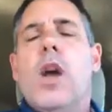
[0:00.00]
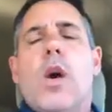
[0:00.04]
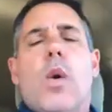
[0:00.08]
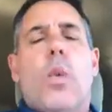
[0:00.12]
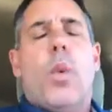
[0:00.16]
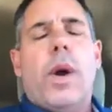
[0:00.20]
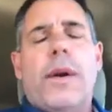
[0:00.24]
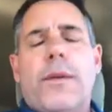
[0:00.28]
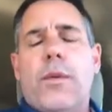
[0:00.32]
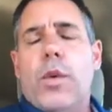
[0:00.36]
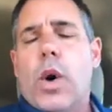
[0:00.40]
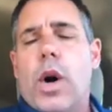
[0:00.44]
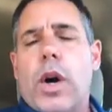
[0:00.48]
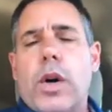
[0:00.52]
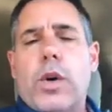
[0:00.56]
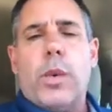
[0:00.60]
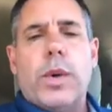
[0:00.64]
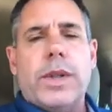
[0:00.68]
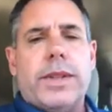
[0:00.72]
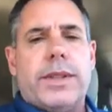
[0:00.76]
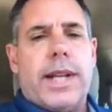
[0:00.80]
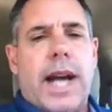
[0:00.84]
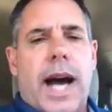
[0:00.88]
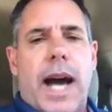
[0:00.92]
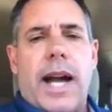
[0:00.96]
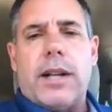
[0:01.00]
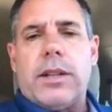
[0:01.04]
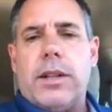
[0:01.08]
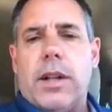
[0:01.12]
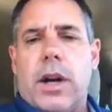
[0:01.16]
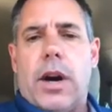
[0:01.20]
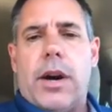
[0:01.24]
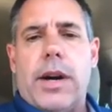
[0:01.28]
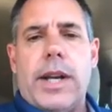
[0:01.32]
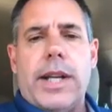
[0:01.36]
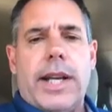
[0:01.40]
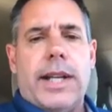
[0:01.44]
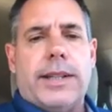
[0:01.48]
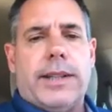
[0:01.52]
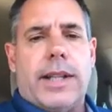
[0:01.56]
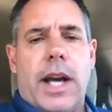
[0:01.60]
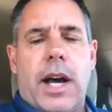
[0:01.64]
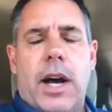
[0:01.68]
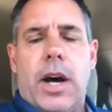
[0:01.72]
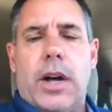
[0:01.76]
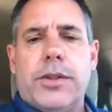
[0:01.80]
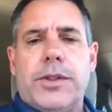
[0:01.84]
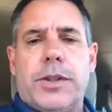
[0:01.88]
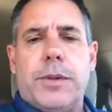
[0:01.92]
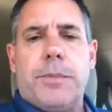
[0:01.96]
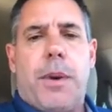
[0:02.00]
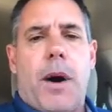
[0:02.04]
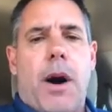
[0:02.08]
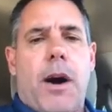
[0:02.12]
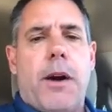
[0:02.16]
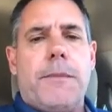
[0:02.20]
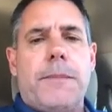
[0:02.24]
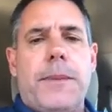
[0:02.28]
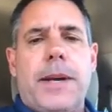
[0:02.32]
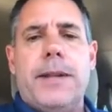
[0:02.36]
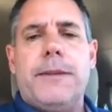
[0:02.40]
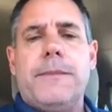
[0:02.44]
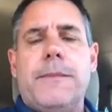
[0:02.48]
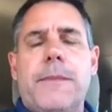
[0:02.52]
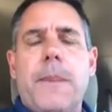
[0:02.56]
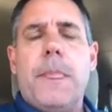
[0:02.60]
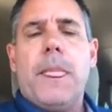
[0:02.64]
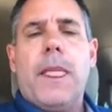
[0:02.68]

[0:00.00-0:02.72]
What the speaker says: We've worked with Scott Clardy at the health department.